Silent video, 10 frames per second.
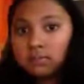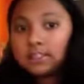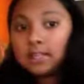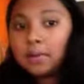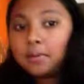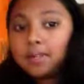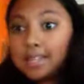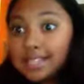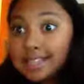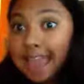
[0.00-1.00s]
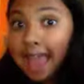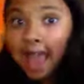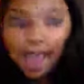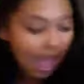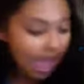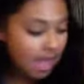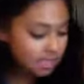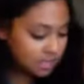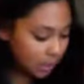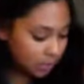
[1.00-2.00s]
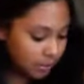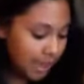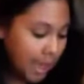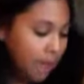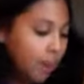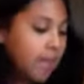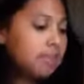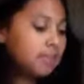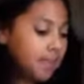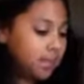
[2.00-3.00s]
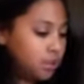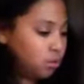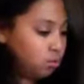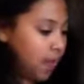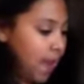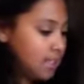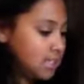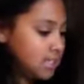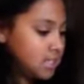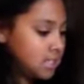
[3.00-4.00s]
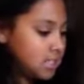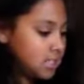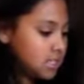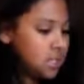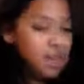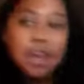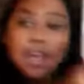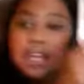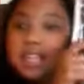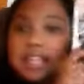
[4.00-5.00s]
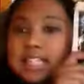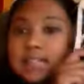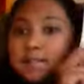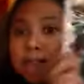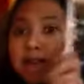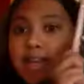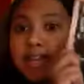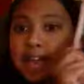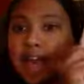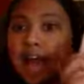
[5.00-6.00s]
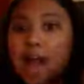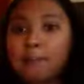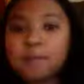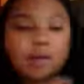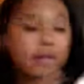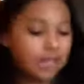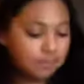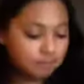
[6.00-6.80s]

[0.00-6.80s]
So yeah. So now I think the rest is makeup. Okay.